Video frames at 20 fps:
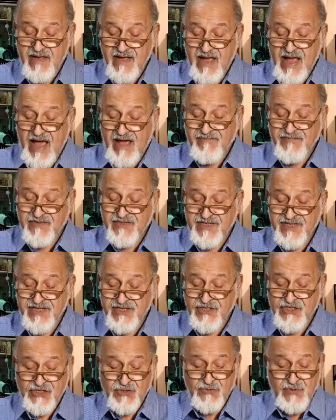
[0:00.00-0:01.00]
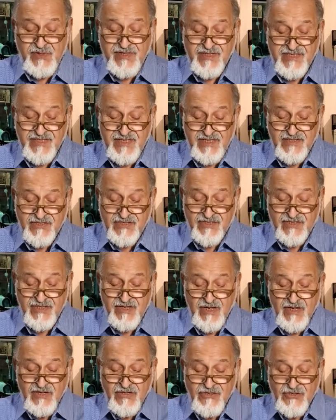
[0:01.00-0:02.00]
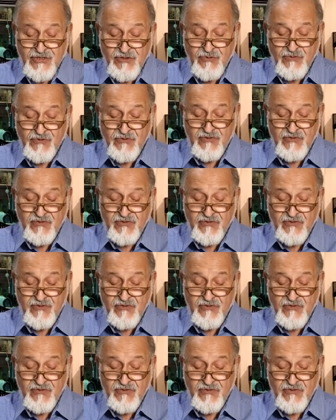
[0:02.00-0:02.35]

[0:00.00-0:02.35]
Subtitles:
have ceased to exist due